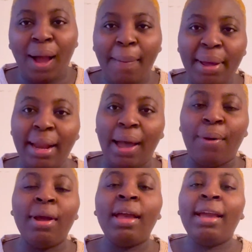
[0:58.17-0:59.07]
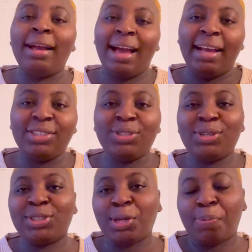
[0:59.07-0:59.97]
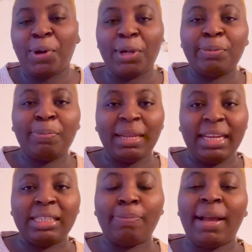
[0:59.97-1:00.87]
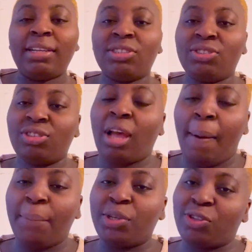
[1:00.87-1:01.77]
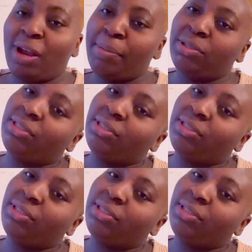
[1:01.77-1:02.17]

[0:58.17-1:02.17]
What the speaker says: Come on now, guys, show your support, please, by subscribing to